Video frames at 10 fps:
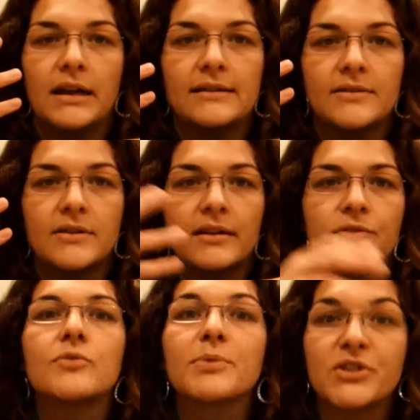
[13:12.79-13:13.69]
it's
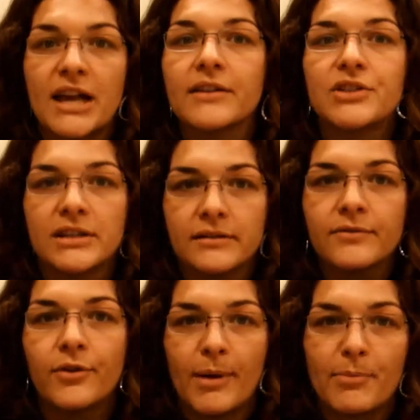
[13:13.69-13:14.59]
not super challenging
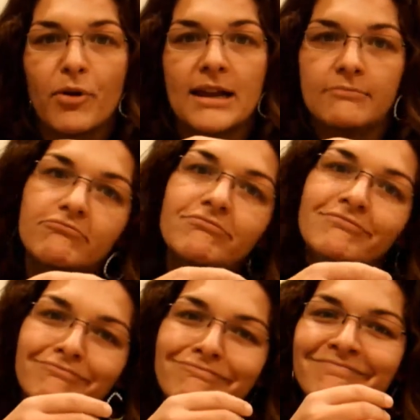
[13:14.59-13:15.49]
for my brain,
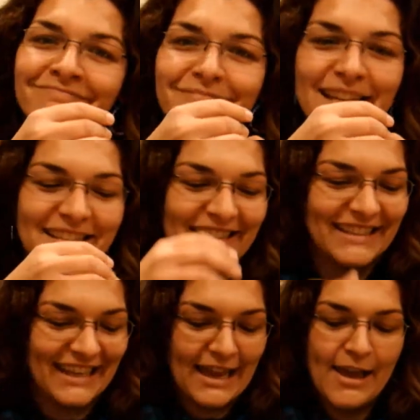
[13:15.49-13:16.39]

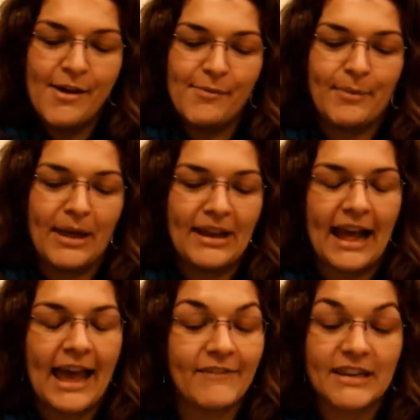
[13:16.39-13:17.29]
basically. But
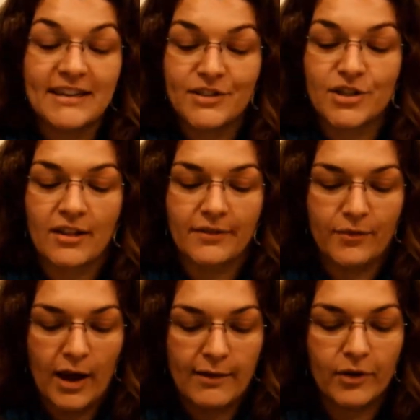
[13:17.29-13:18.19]
I haven't knit a shawl in
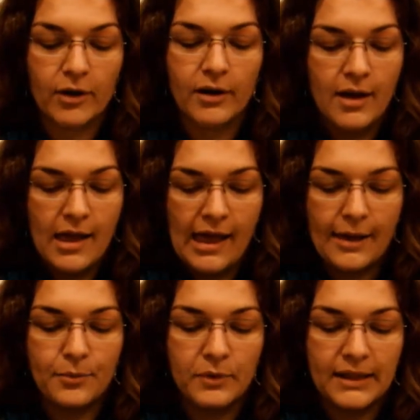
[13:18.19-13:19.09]
forever. I
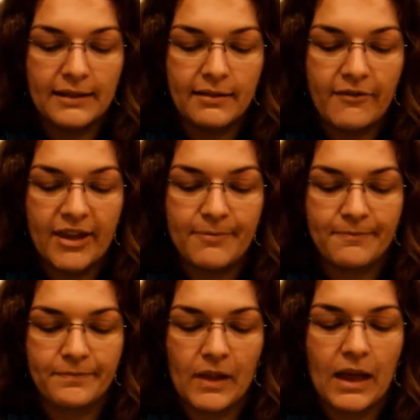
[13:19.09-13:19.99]
really love it.
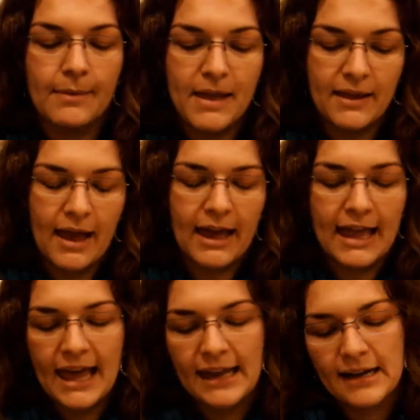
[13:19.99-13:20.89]
I
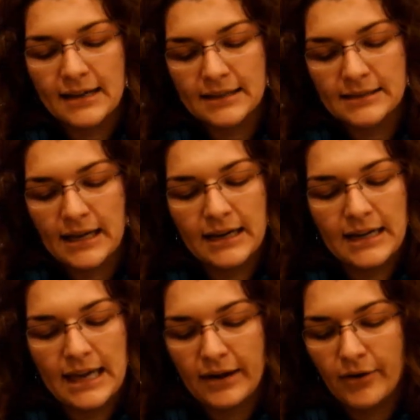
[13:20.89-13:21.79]
had a
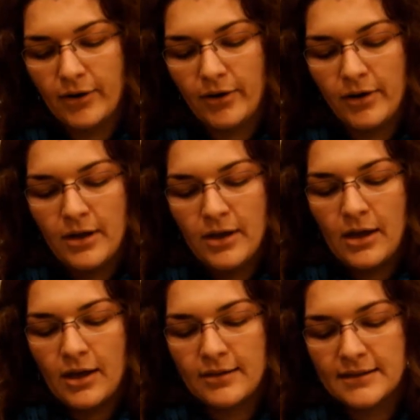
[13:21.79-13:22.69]
tiny error
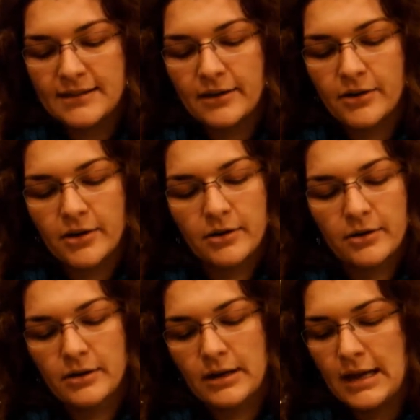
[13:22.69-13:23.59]
on the center
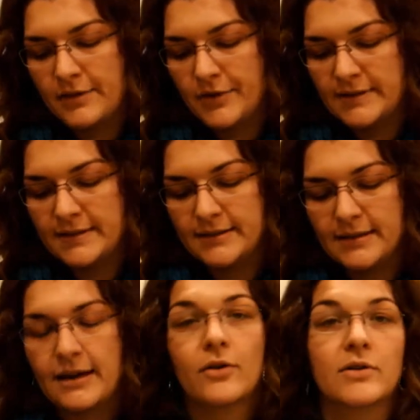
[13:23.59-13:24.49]
increases,
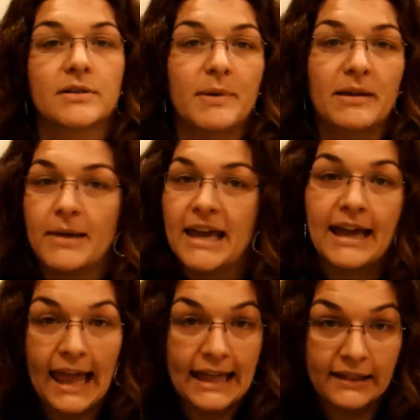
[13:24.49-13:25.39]
and of course being me, I
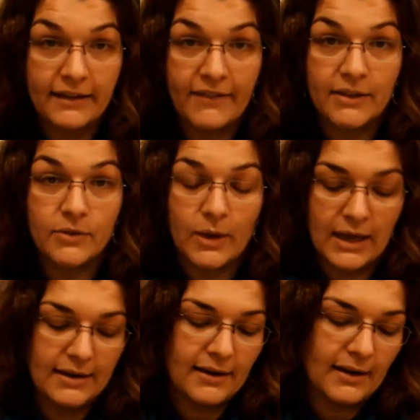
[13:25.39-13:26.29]
can't leave it. So I
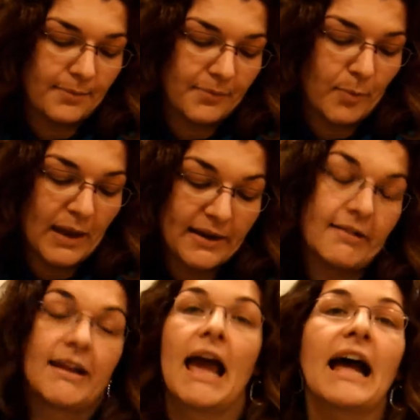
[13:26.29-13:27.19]
ended up spending
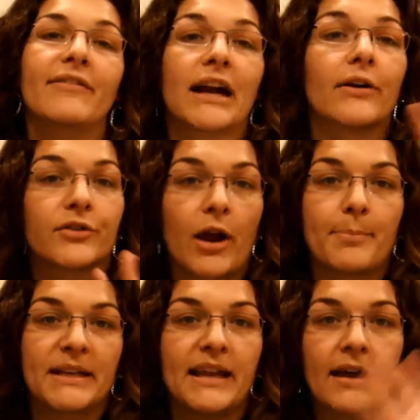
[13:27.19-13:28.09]
like half an hour
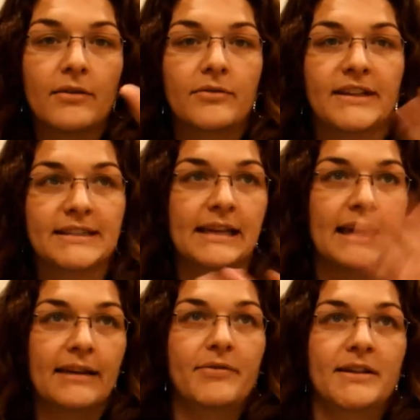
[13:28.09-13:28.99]
dropping down, fixing
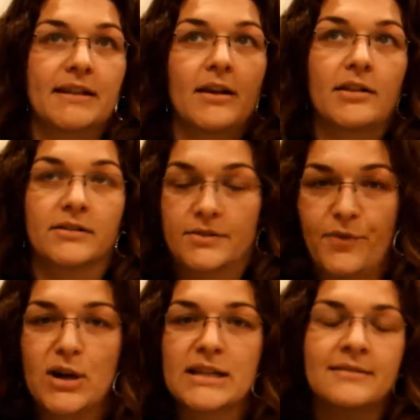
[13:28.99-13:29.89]
all its
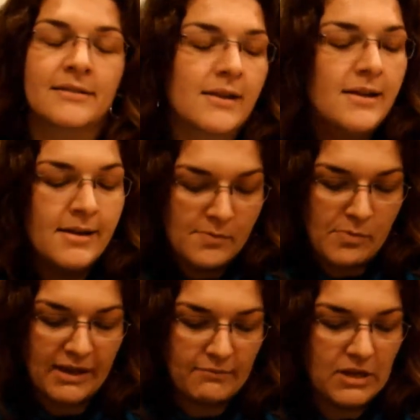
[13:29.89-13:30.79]
friends,
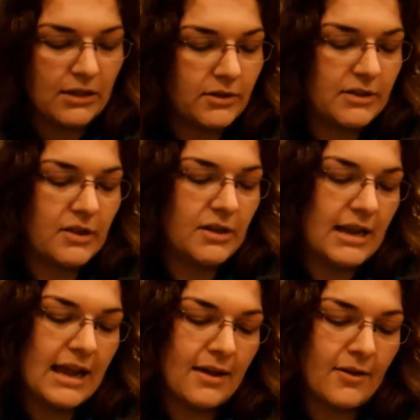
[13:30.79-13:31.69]
but it looks good
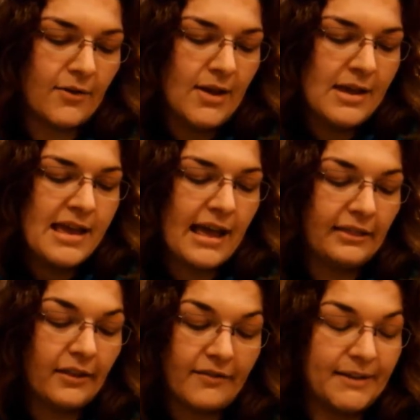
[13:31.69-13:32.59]
now. I
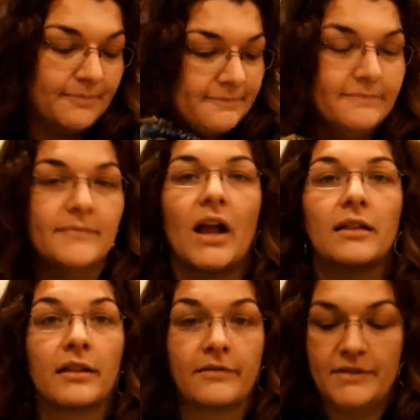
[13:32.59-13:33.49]
love it. I
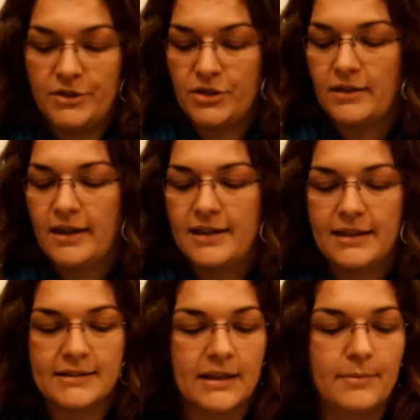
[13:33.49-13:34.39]
love this shawl. I
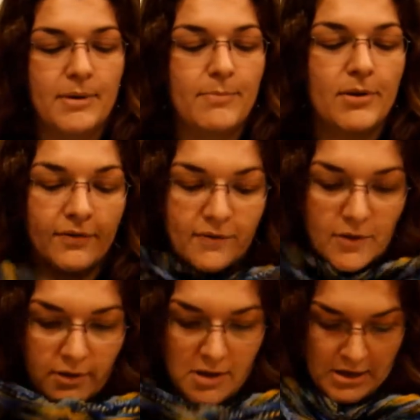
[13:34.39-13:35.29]
think it's going to be
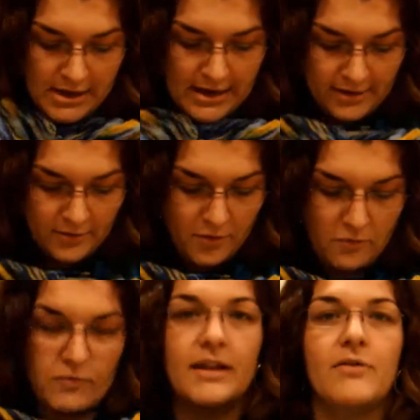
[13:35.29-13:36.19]
beautiful and it'll go
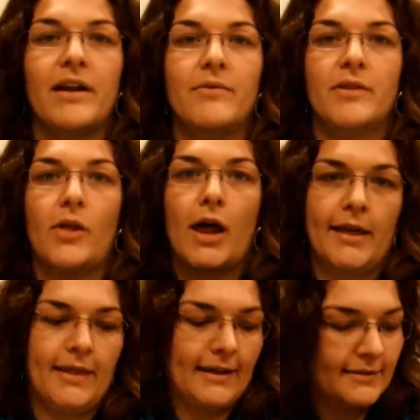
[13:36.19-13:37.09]
really great with a lot
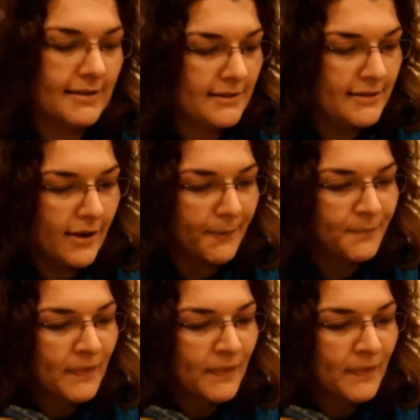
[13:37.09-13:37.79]
of things. So,